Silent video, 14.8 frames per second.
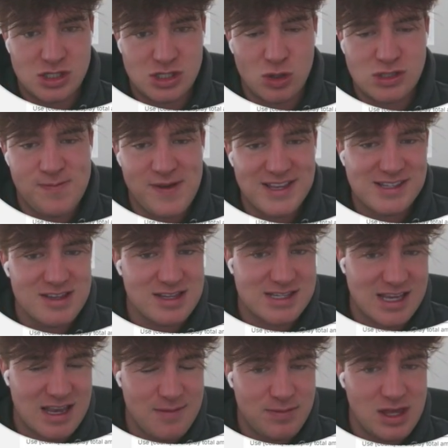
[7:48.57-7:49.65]
So it's basically the
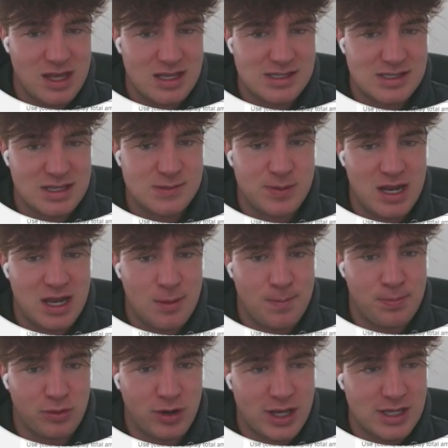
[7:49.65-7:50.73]
same thing as this, but in a
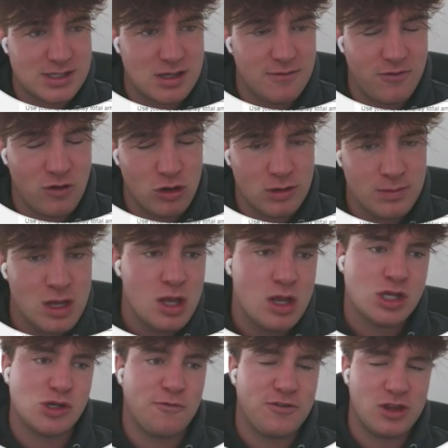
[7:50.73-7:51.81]
bracelet form.
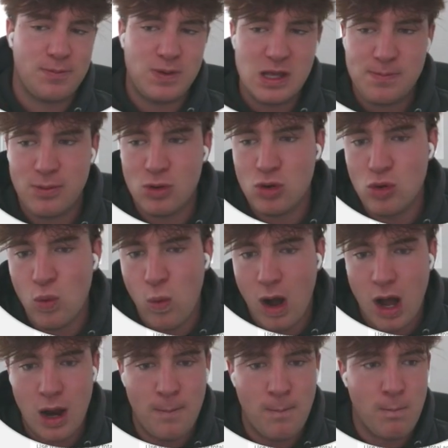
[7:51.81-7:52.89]
So for the people who
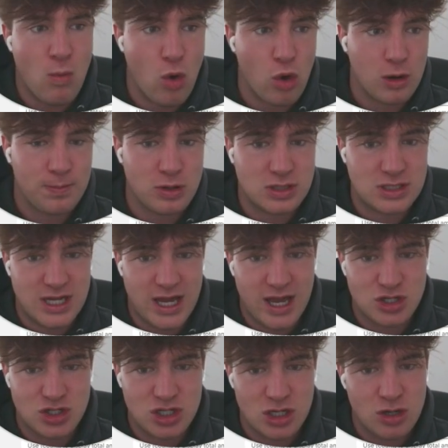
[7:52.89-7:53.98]
want more
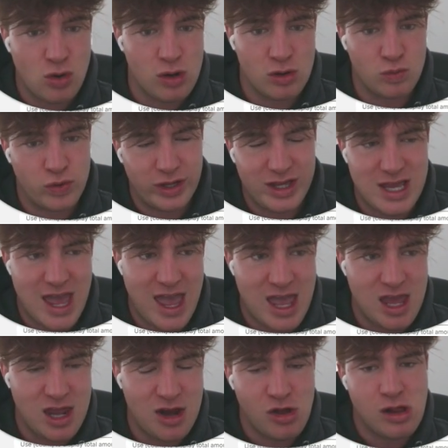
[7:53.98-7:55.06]
protection or are really
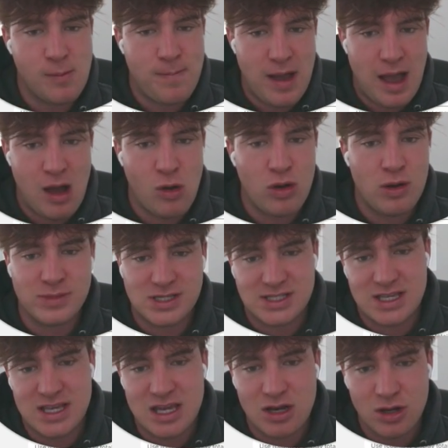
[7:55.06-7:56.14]
anal about
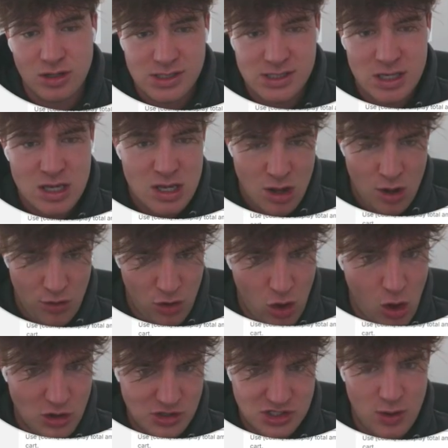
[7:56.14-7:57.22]
mosquitoes, they'll
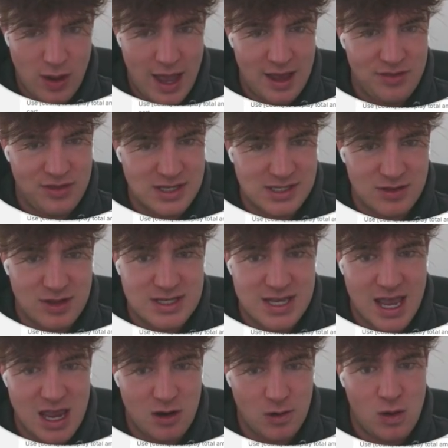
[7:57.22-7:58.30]
also add this, and the
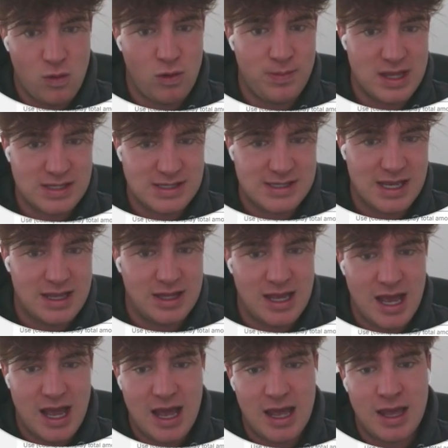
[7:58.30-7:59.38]
take rate will be insanely
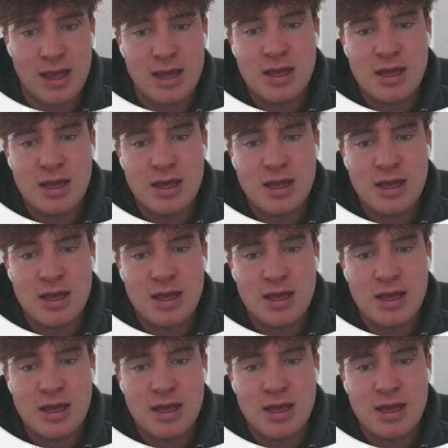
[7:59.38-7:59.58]
high.